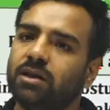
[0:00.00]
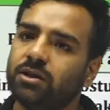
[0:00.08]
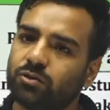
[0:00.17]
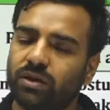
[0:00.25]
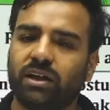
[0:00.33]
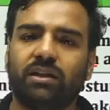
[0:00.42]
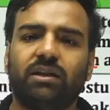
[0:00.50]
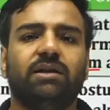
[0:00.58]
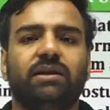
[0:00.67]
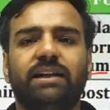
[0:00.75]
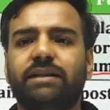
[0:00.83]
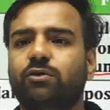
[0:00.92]
So, Nikita,
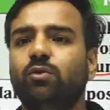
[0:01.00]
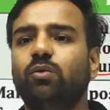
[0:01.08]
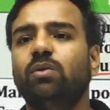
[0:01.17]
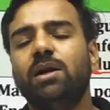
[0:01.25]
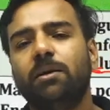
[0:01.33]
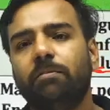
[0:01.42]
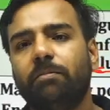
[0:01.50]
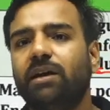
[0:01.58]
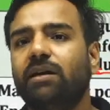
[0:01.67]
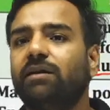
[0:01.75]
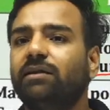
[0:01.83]
that's true, but